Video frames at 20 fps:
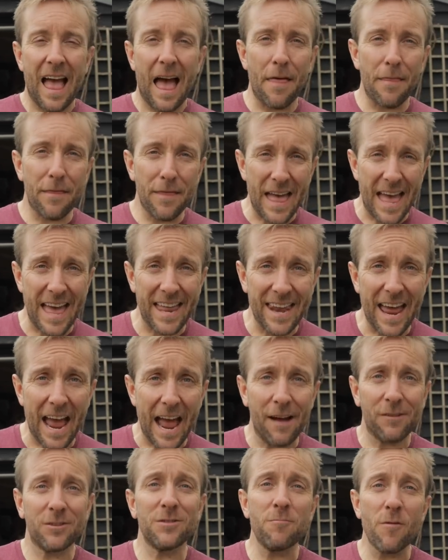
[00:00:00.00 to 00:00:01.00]
and then
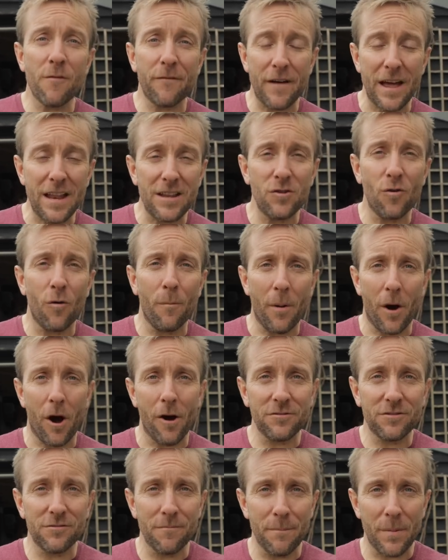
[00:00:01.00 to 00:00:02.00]
how to prevent your
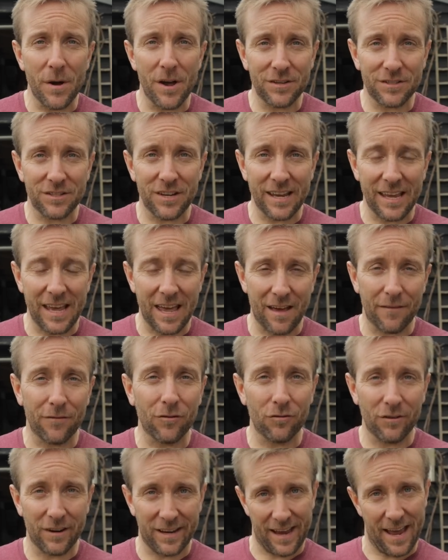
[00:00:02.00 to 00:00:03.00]
pipes from bursting
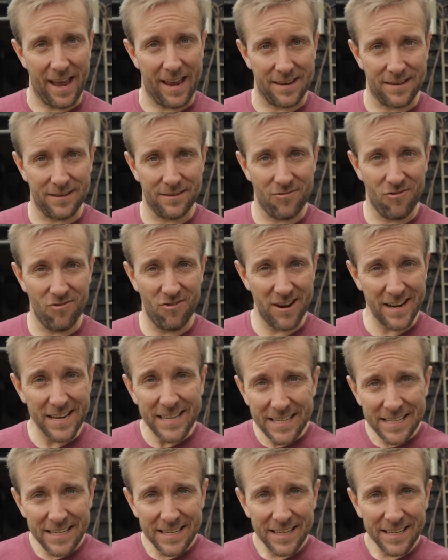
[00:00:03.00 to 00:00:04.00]
ever again. All right?